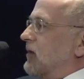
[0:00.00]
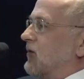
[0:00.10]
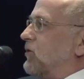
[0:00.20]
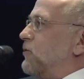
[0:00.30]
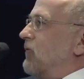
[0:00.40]

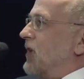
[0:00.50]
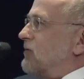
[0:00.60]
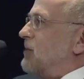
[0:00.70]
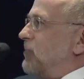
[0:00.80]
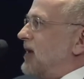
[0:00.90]
two
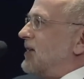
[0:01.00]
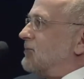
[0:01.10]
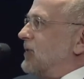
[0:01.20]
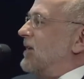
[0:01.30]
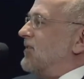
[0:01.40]
very big
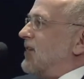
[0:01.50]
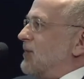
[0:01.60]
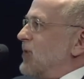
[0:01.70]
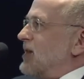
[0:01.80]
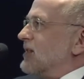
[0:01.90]
real
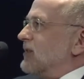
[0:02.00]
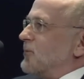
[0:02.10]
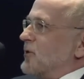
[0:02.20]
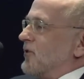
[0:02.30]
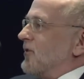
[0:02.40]
estate markets,
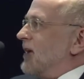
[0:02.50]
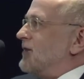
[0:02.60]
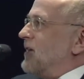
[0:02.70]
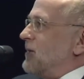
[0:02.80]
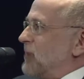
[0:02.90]
which is
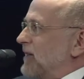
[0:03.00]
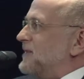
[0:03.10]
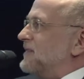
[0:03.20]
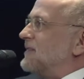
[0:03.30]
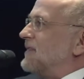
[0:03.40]
London and
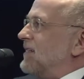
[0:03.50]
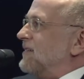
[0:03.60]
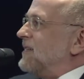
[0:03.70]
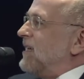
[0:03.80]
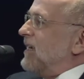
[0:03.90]
Paris.
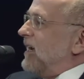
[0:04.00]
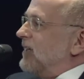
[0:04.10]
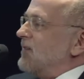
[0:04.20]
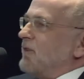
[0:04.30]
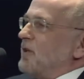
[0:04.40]
Yeah.
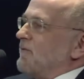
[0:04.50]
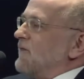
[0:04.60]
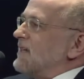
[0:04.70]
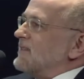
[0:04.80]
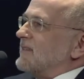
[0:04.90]
And if you
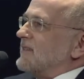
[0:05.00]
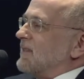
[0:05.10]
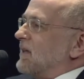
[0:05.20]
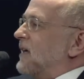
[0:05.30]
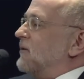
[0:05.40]
invest
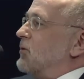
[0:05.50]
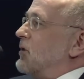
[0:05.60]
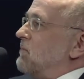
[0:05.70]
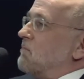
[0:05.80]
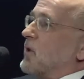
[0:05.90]
and
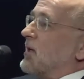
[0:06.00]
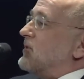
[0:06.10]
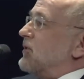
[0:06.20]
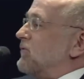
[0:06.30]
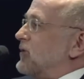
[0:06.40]
doing
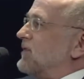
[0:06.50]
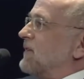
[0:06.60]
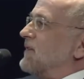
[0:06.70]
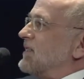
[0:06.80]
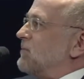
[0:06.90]
perhaps your first
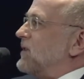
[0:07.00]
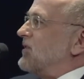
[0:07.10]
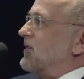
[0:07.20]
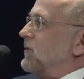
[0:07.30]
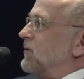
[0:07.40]

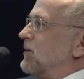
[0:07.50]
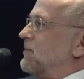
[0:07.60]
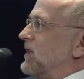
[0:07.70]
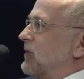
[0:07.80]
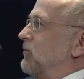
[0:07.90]
investments in
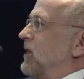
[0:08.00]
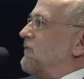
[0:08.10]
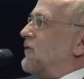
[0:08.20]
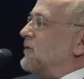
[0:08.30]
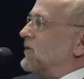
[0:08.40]
Europe, you will
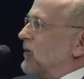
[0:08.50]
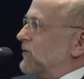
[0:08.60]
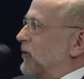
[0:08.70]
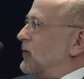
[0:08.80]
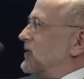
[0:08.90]
focus
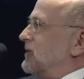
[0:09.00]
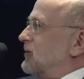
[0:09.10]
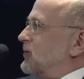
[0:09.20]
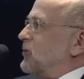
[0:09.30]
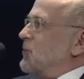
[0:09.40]
on those
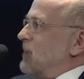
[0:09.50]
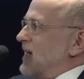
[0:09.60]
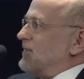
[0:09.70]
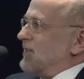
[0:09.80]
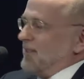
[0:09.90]
two
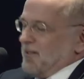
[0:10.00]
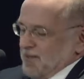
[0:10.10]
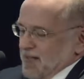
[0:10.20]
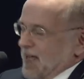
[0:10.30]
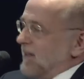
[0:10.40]
big
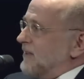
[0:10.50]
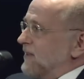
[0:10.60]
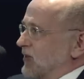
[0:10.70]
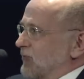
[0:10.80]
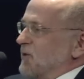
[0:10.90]
cities.
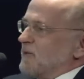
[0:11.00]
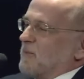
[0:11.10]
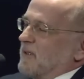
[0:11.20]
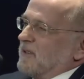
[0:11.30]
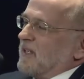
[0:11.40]
That's the first
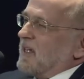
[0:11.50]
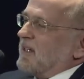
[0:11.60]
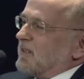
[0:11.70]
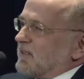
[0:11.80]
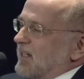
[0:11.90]
point.
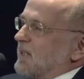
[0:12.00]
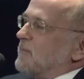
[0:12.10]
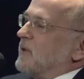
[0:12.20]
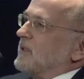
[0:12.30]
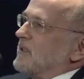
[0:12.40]
The
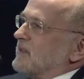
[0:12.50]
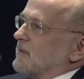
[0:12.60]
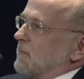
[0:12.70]
second point is